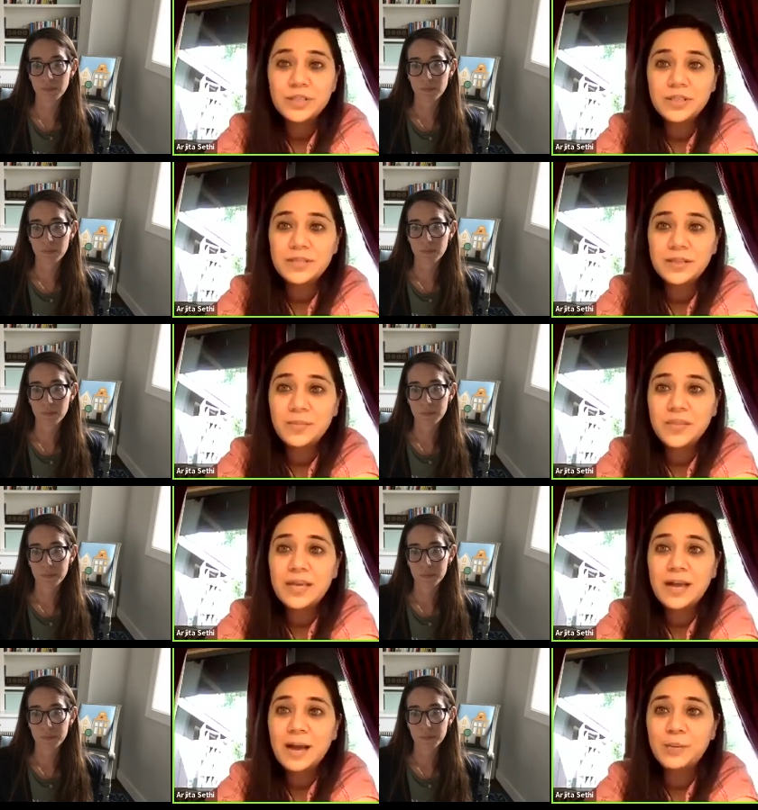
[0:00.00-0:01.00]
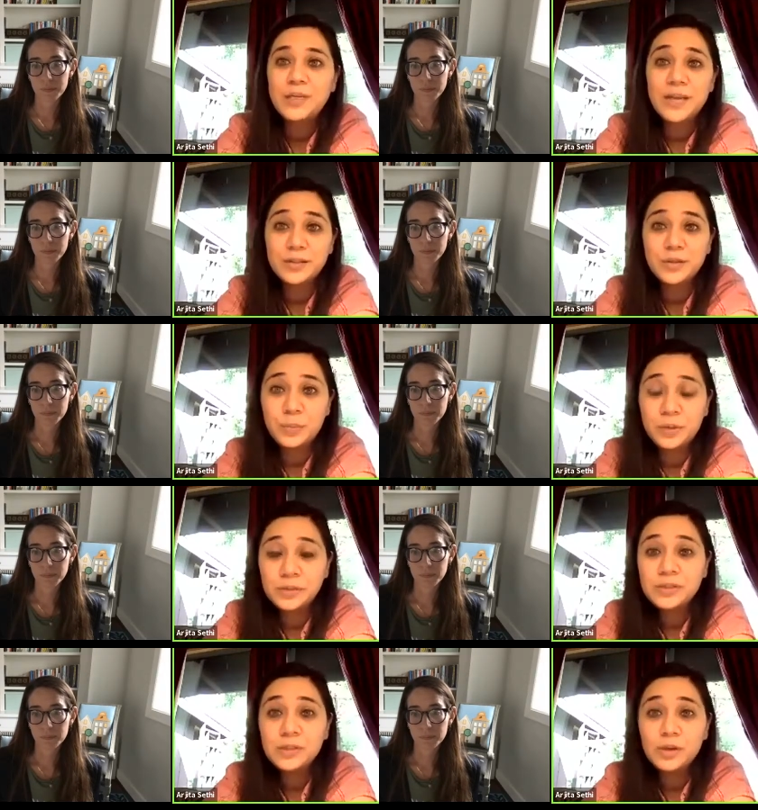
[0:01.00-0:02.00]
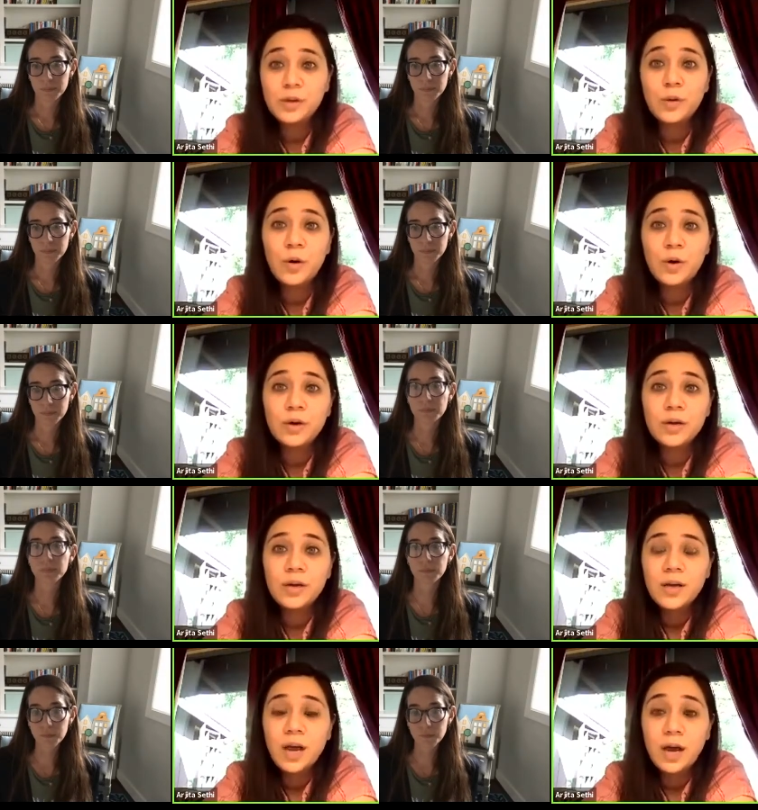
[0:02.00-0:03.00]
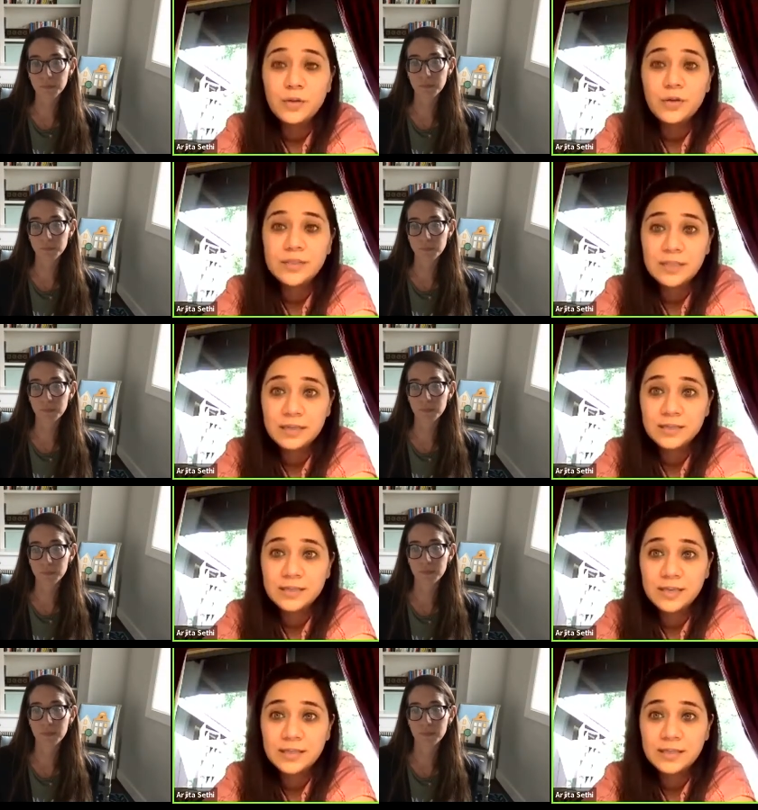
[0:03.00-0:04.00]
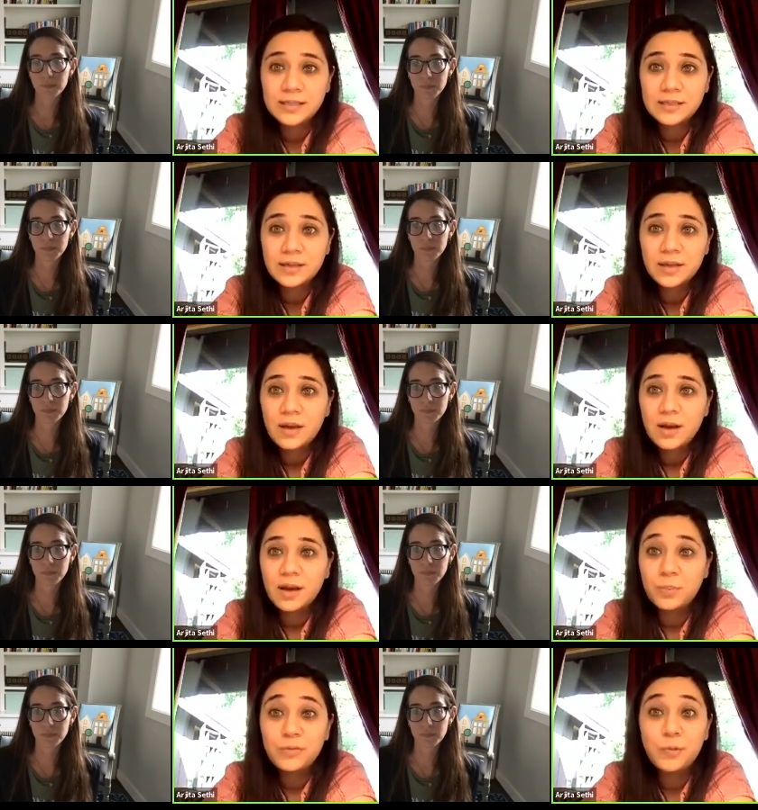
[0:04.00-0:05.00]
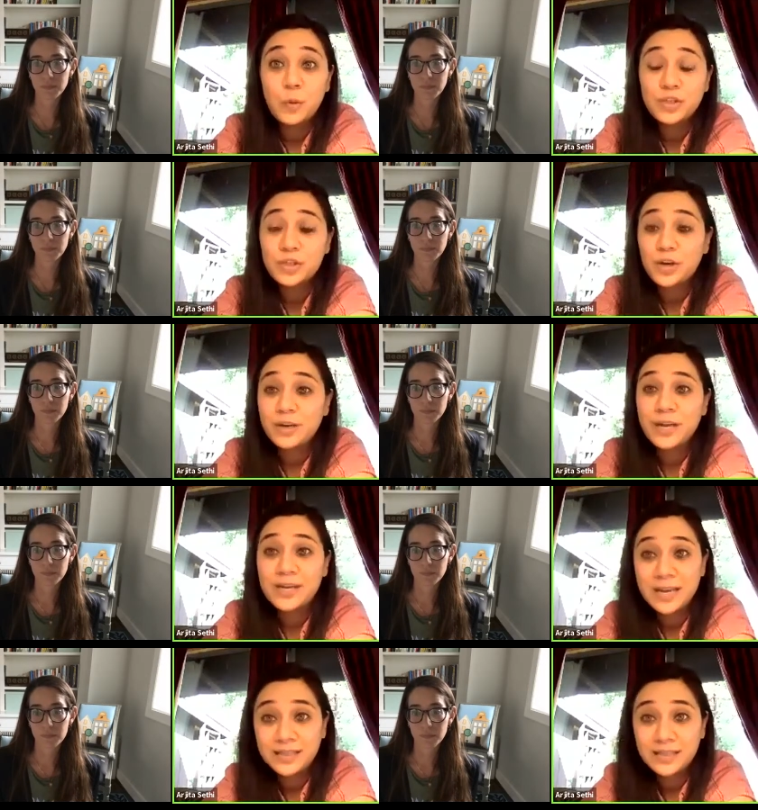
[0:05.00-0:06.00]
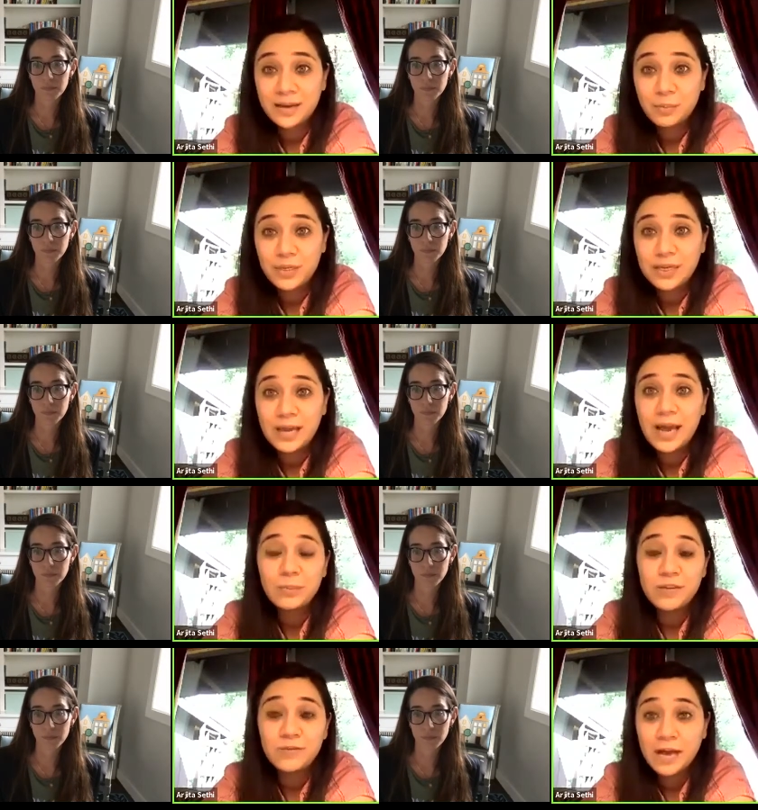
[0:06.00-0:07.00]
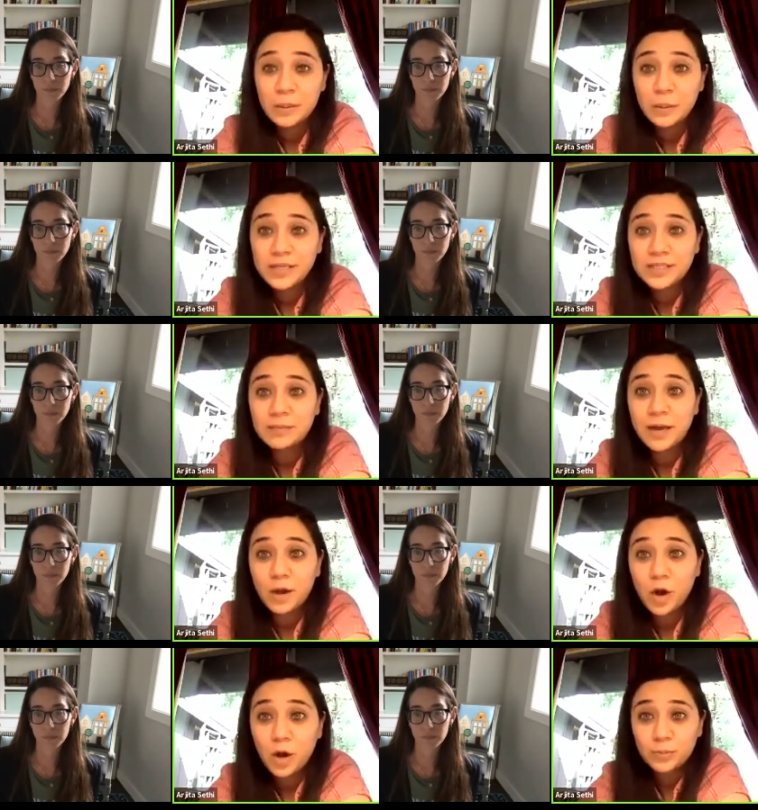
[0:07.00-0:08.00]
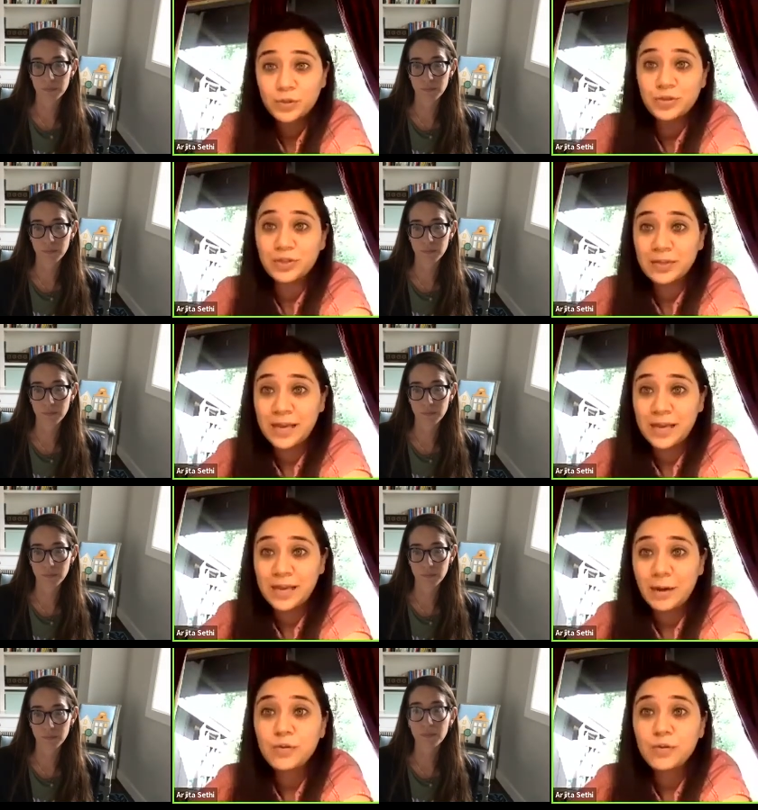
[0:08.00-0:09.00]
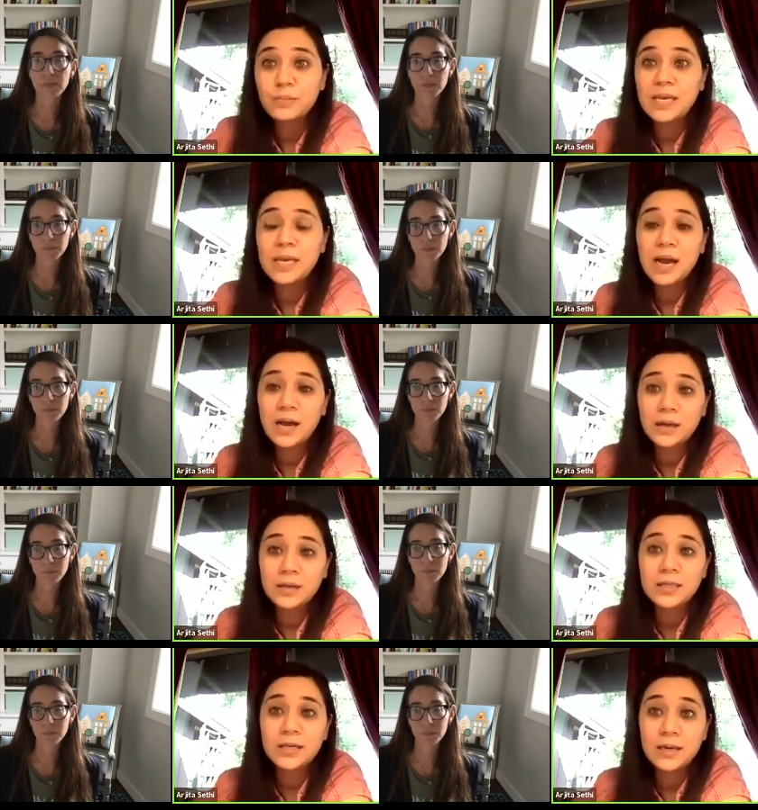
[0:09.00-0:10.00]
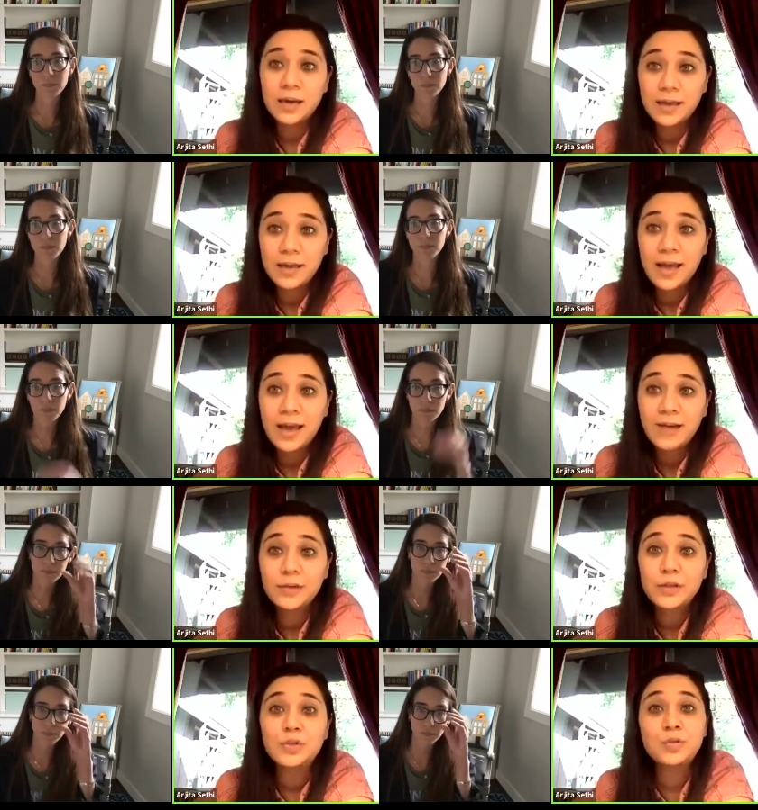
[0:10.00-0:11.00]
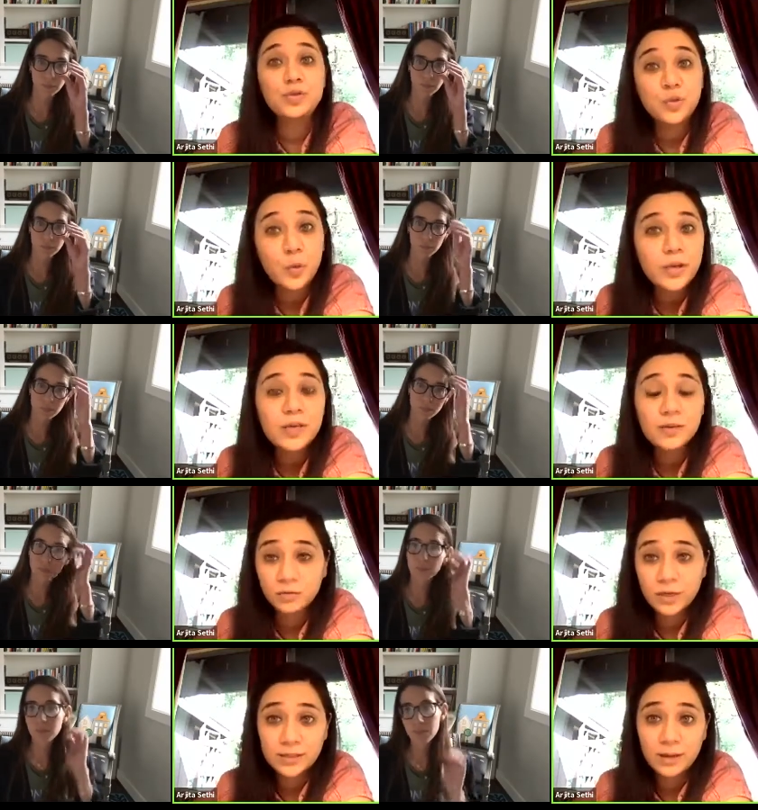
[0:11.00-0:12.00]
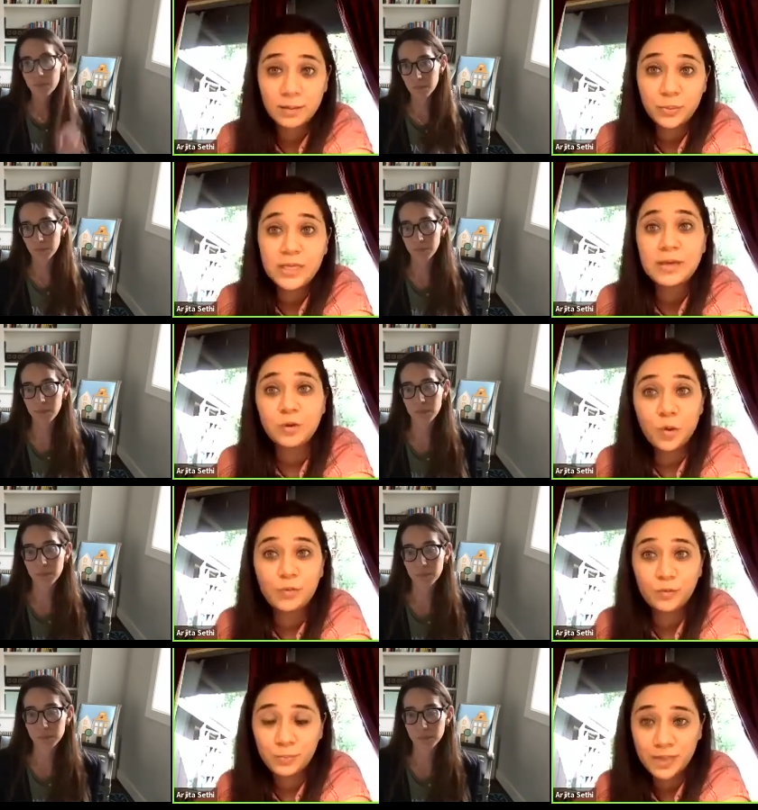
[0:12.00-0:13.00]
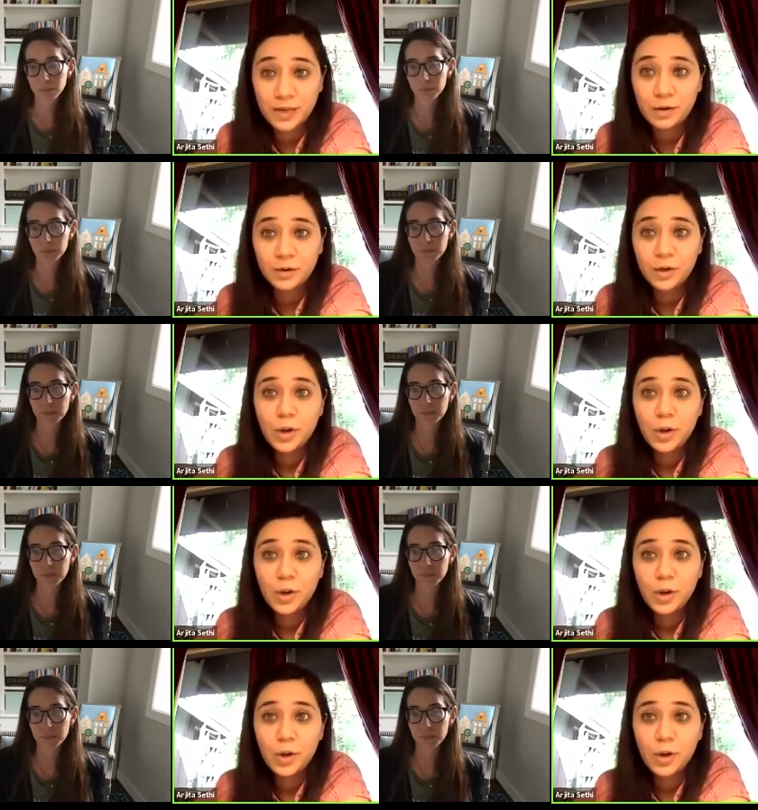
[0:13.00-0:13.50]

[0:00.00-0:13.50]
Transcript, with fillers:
Speaker 1: is something I would like to build along other skill sets uh, before starting my next company. I'm evaluating my options now. The main idea I have is to join a great company and go from there.